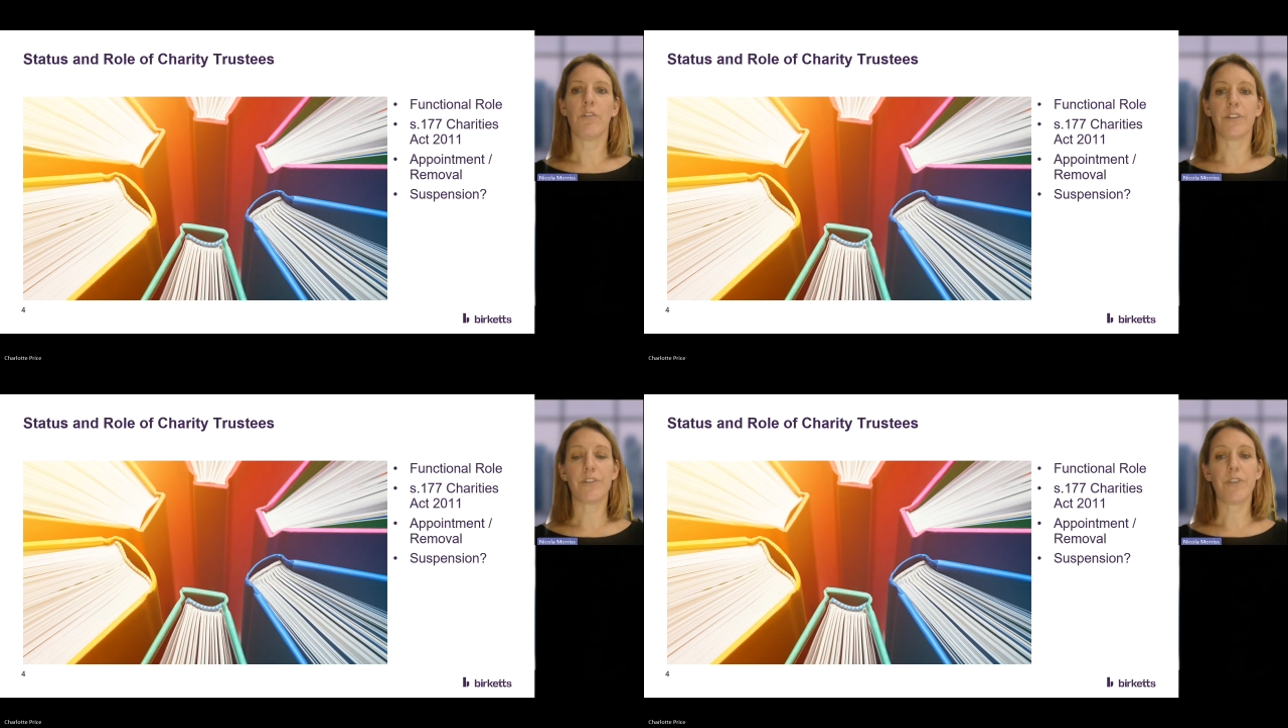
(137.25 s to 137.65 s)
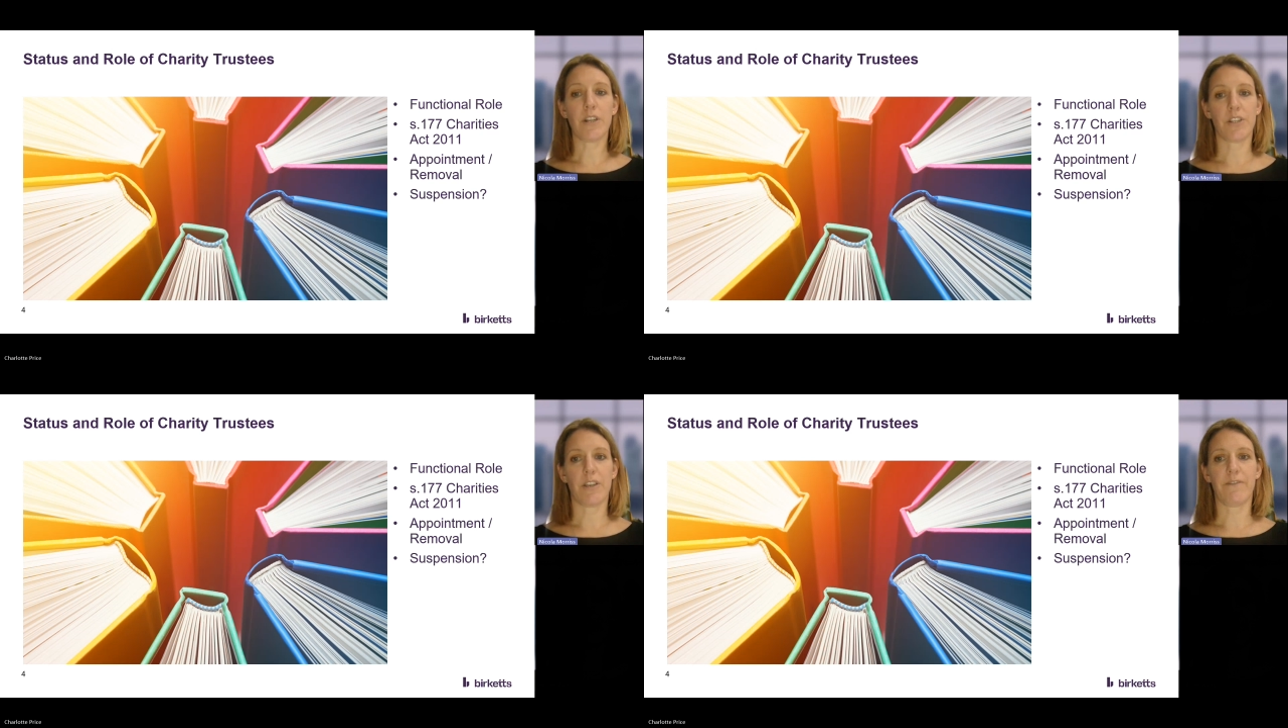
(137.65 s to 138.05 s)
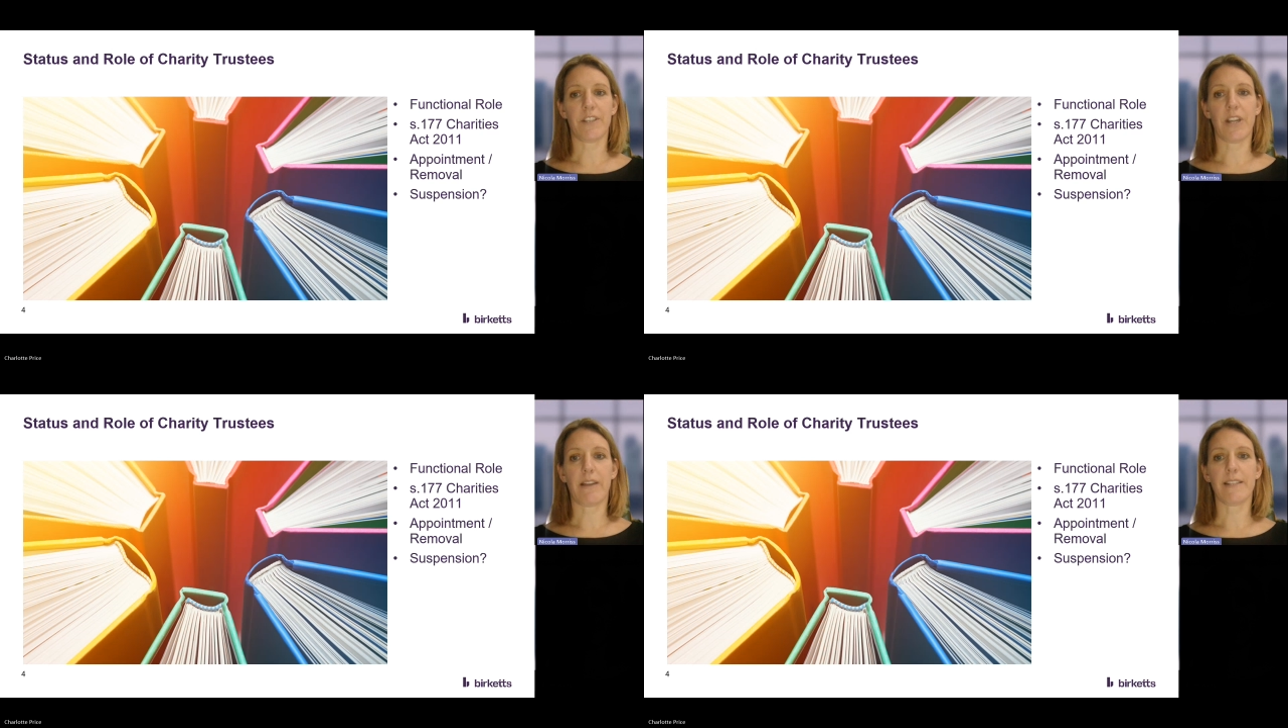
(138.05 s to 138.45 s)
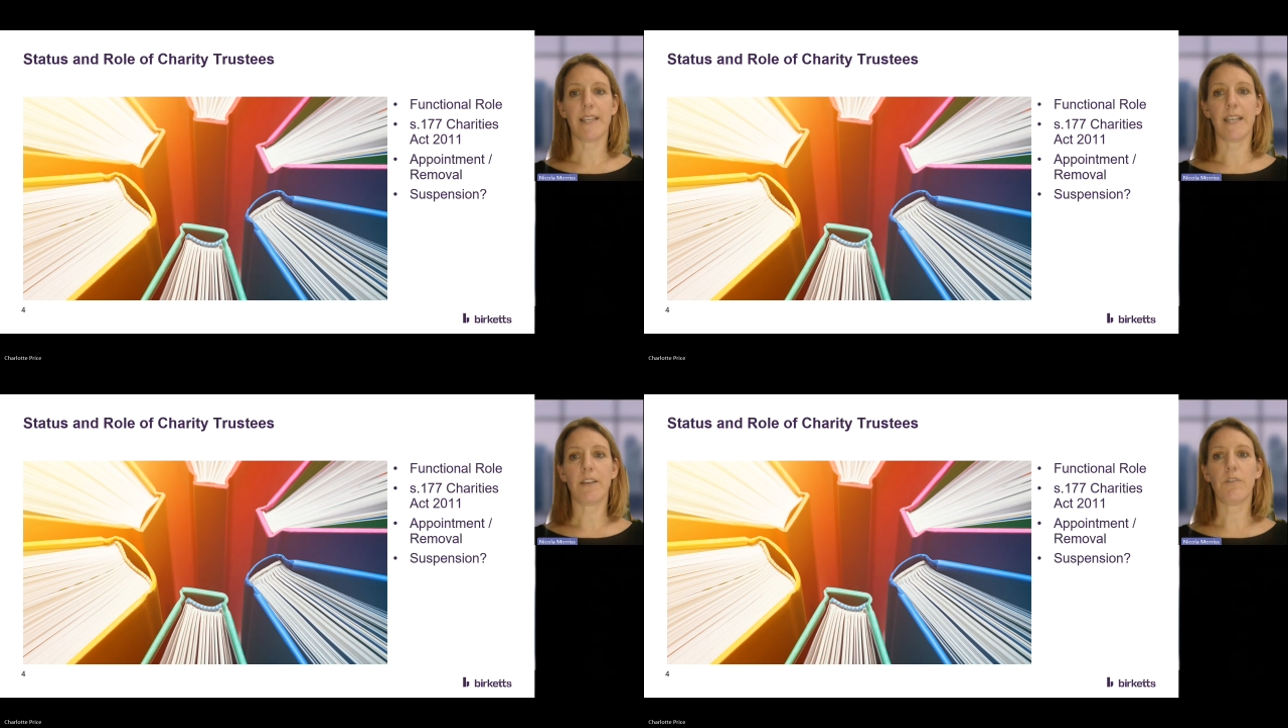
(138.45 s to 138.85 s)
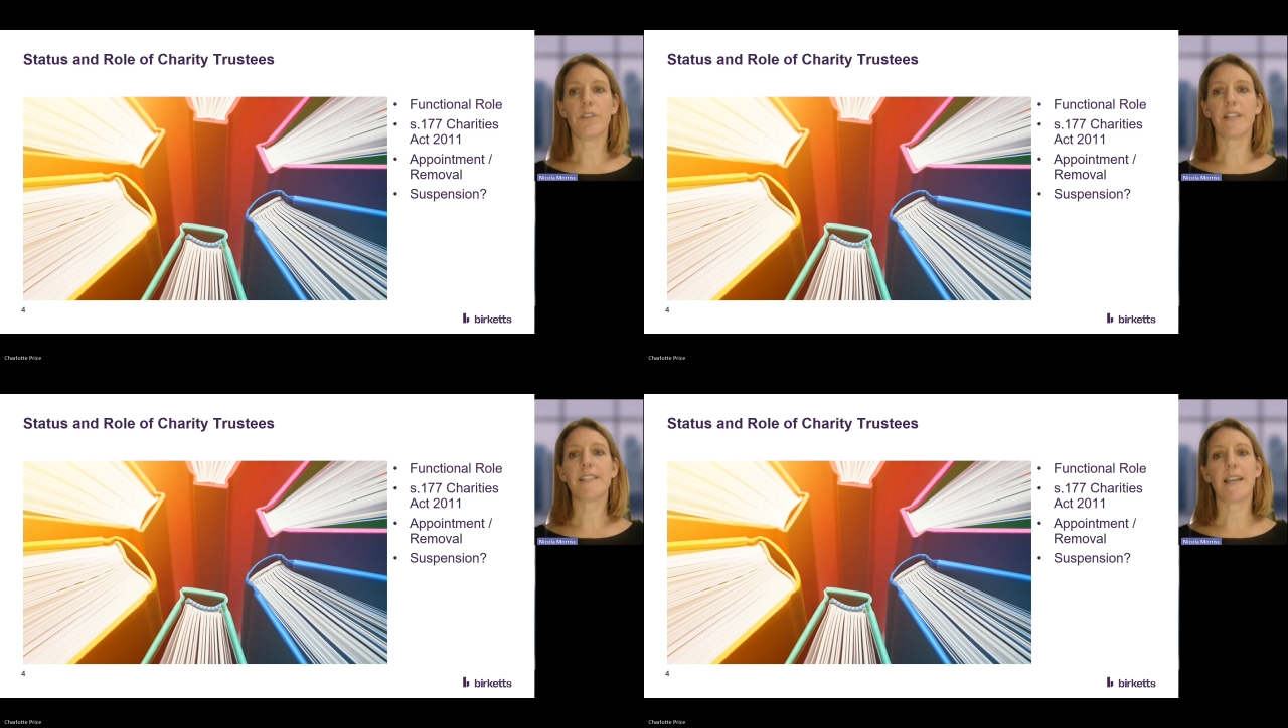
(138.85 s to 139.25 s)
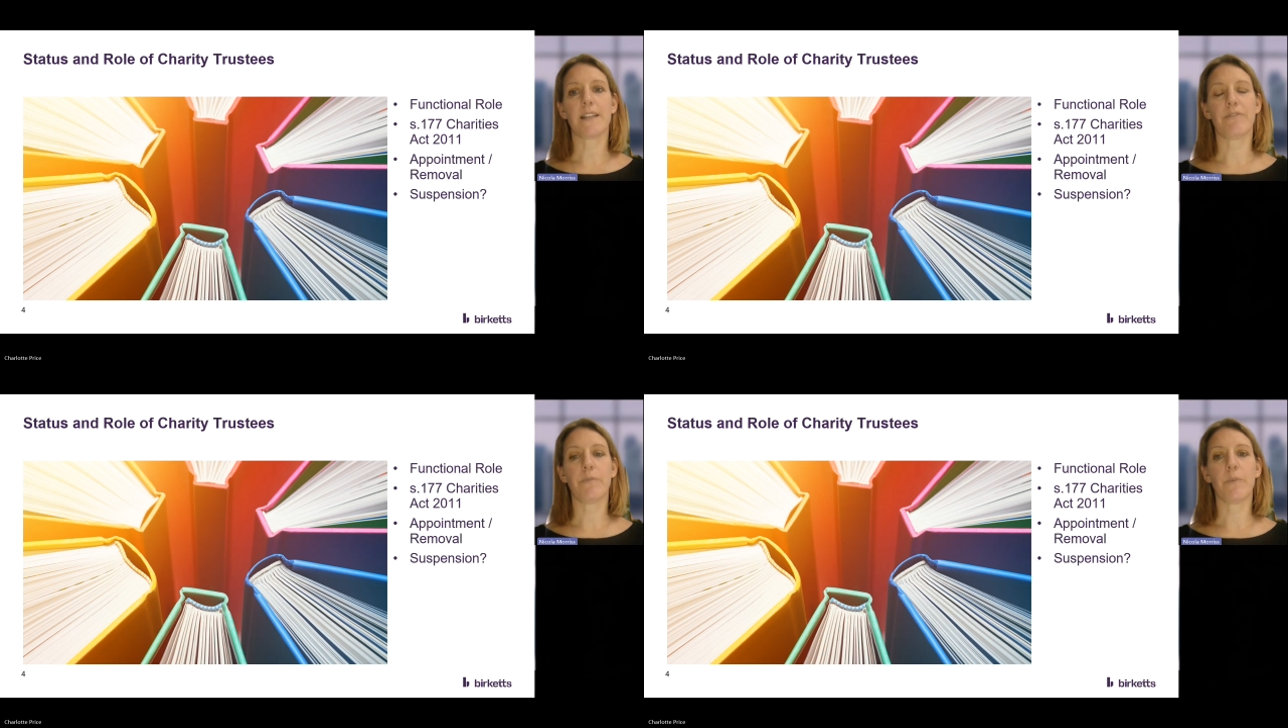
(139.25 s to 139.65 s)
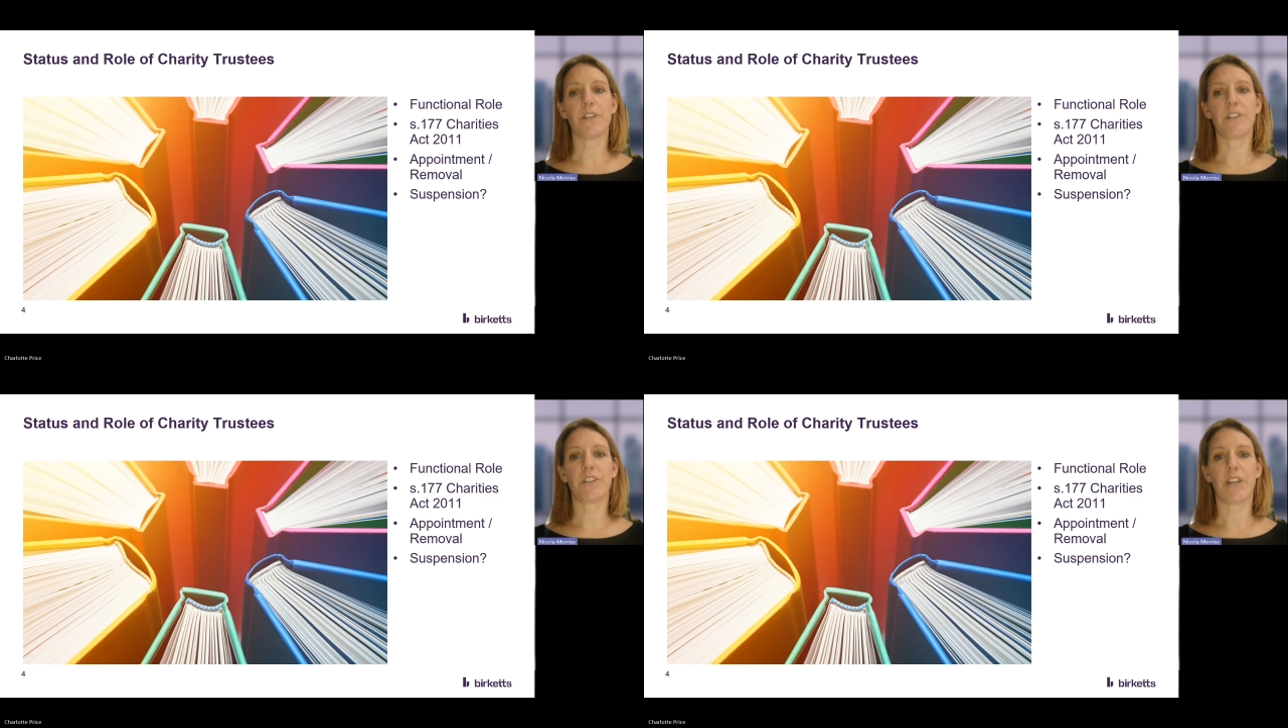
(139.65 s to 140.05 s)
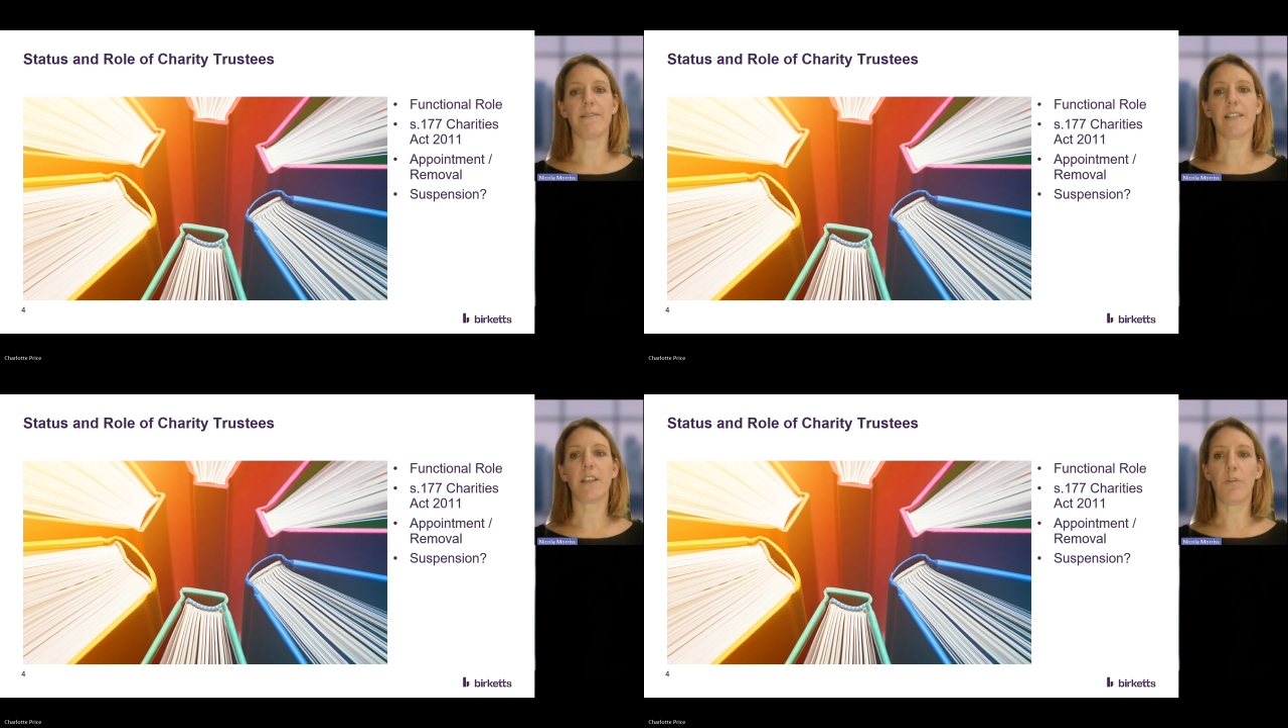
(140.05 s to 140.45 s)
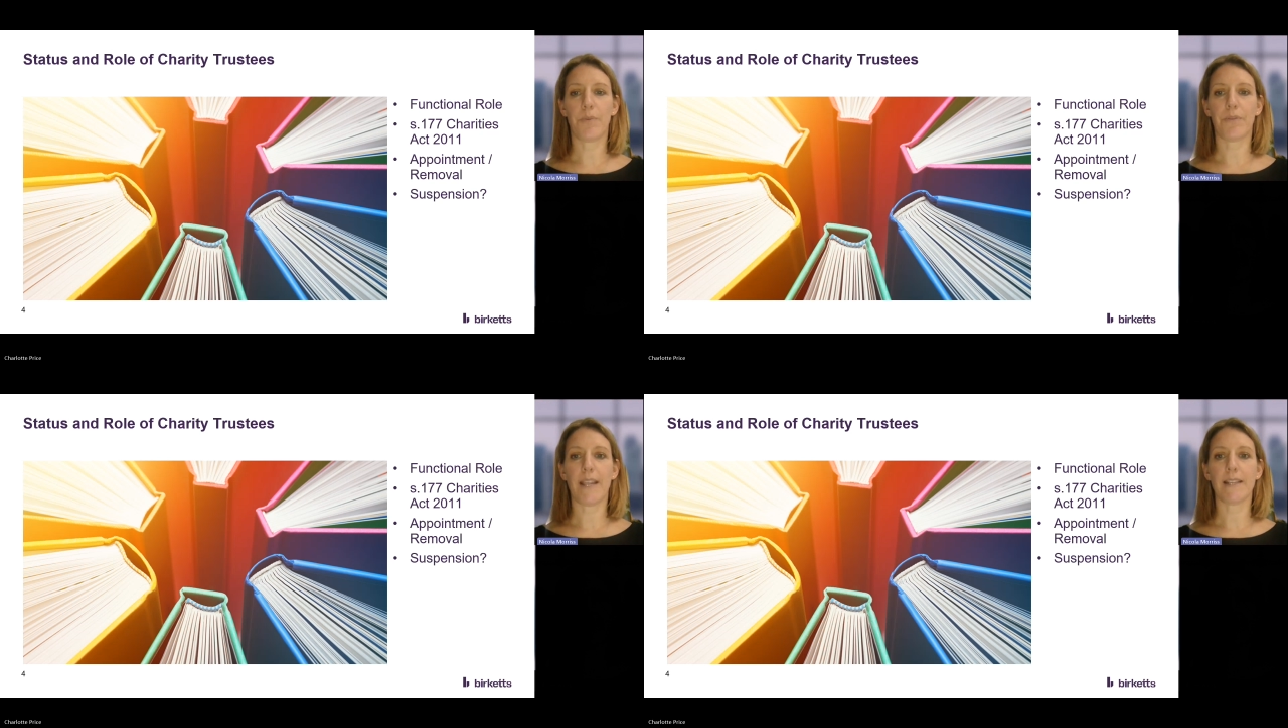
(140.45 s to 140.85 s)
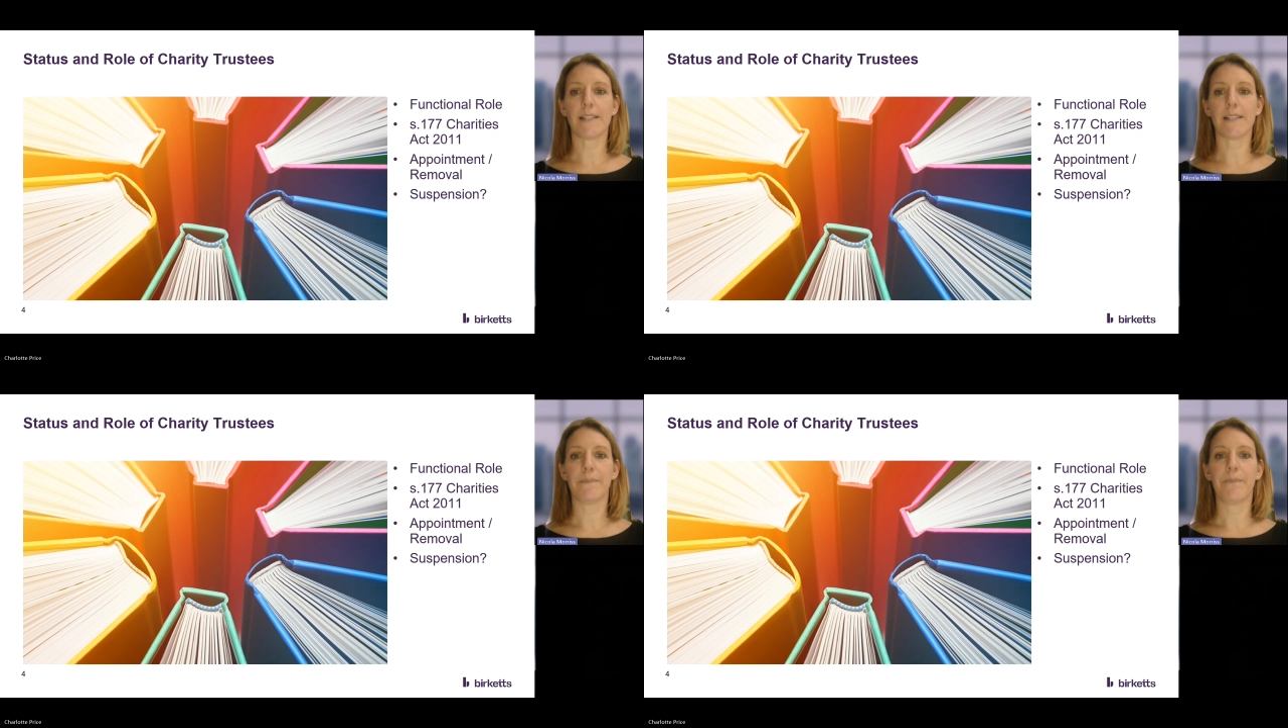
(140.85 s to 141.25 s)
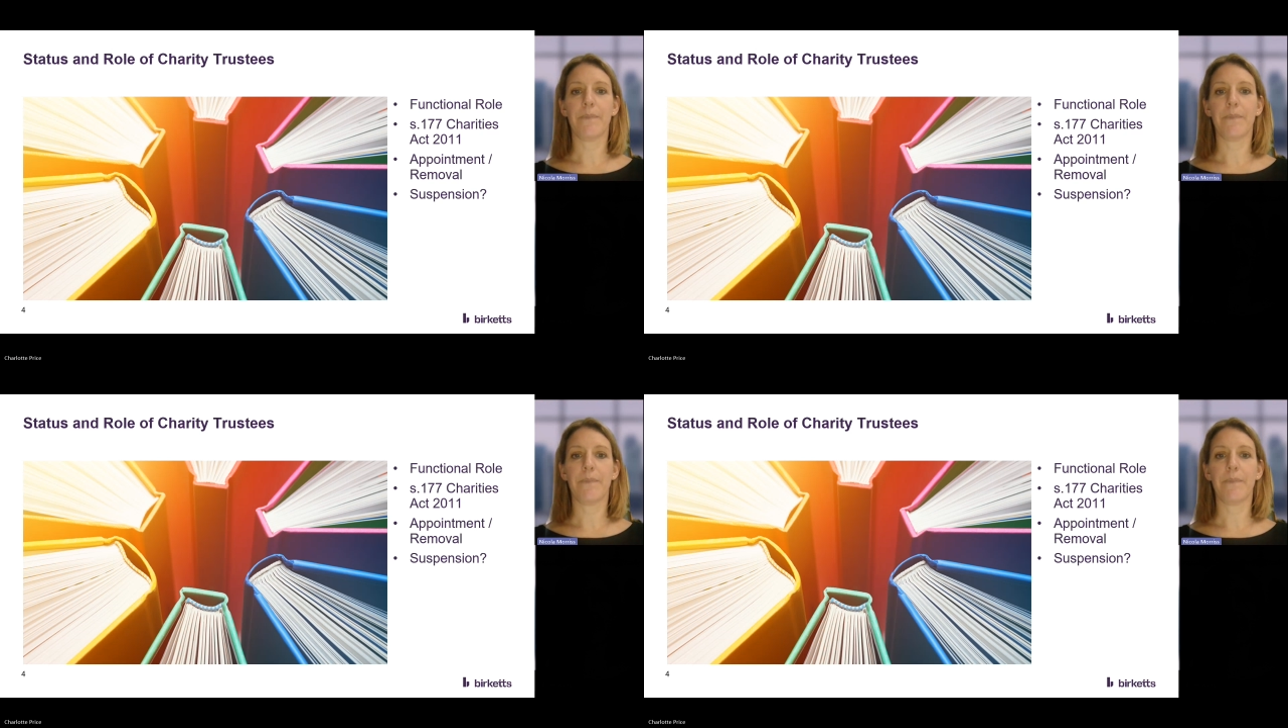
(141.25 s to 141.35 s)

on the structure of the charity or the sector in which the charity operates.